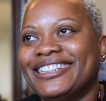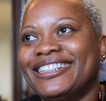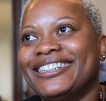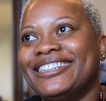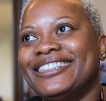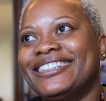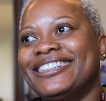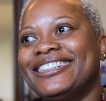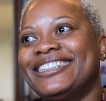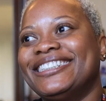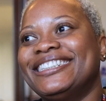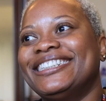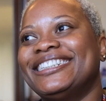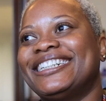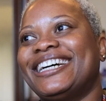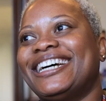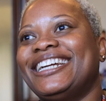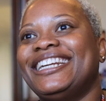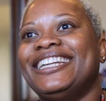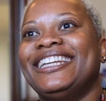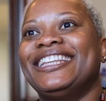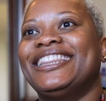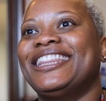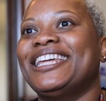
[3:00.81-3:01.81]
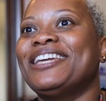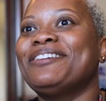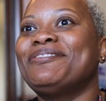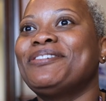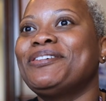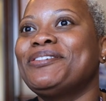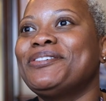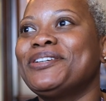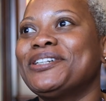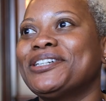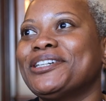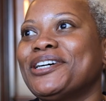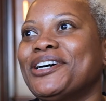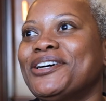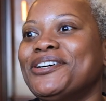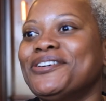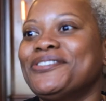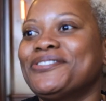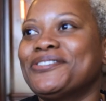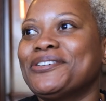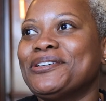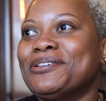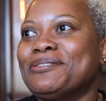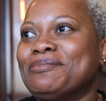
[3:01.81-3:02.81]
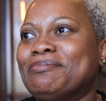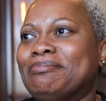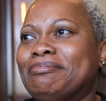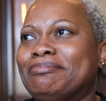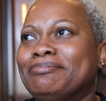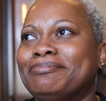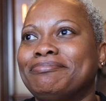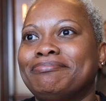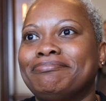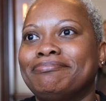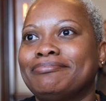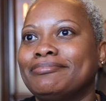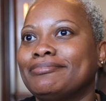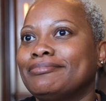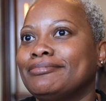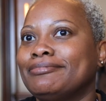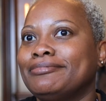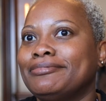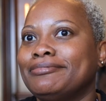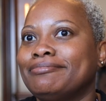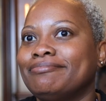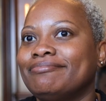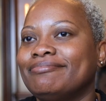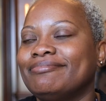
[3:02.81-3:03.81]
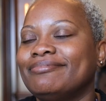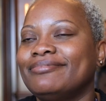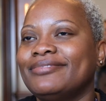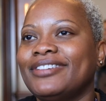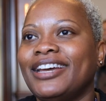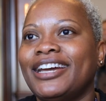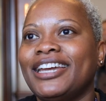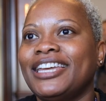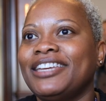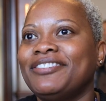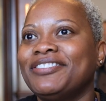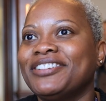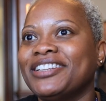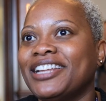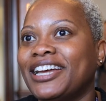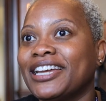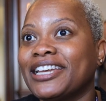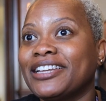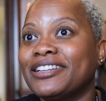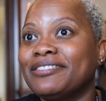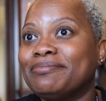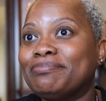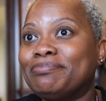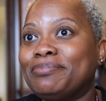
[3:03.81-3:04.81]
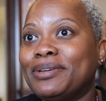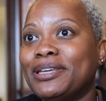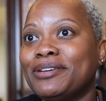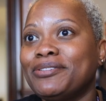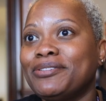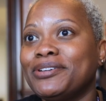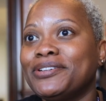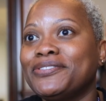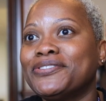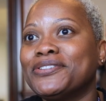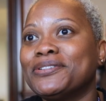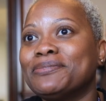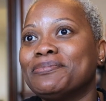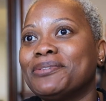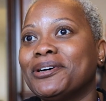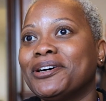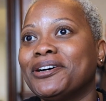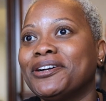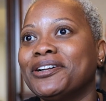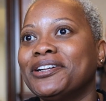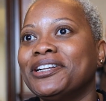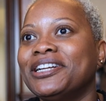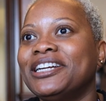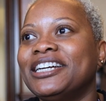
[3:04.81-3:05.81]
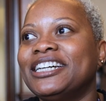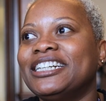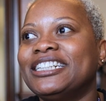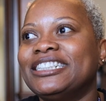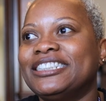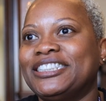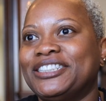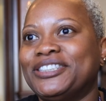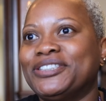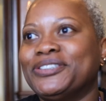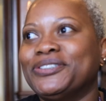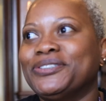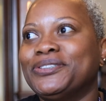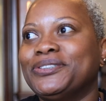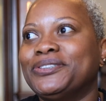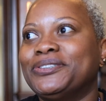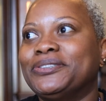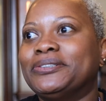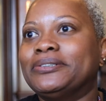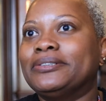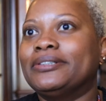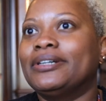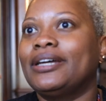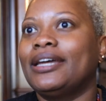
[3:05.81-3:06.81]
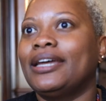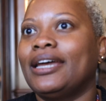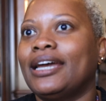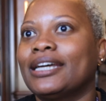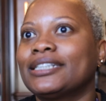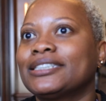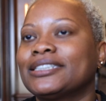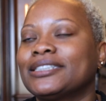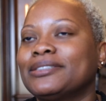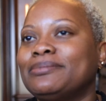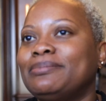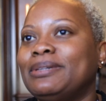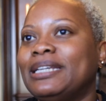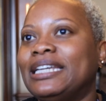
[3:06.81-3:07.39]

I didn't think we would go from not even liking PB football to actually